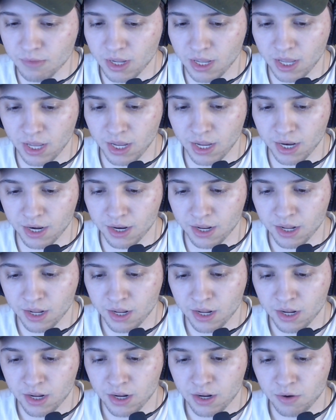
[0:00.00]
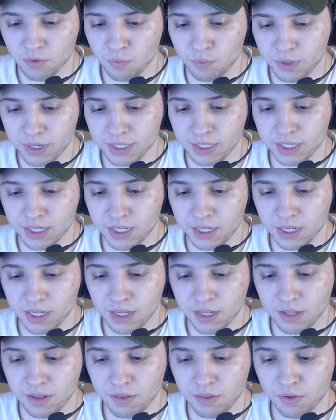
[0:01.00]
And really,
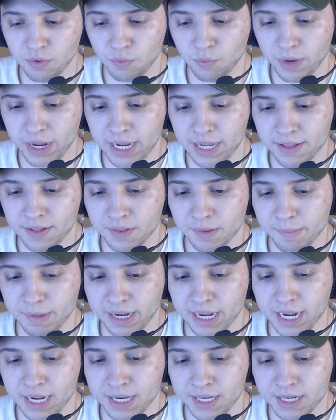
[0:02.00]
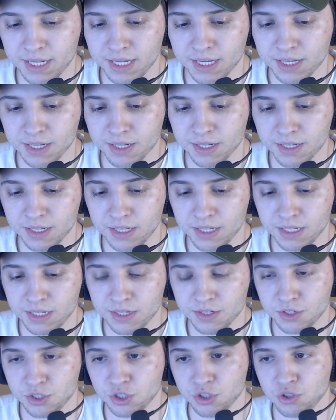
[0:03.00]
the way that the big idea
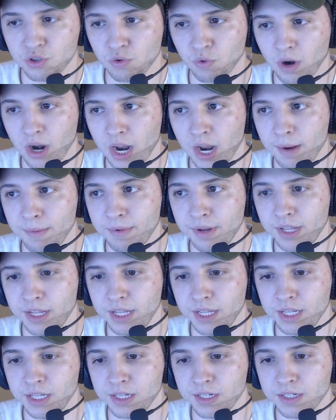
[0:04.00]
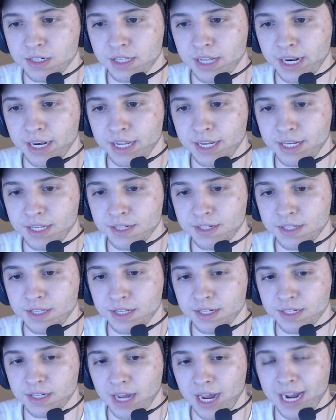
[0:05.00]
is described is that it is
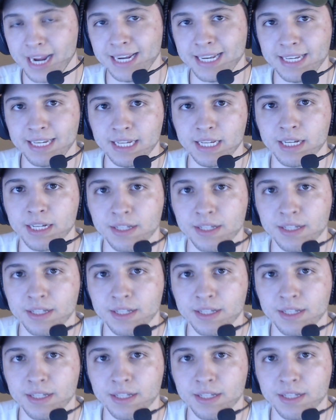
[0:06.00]
this idea.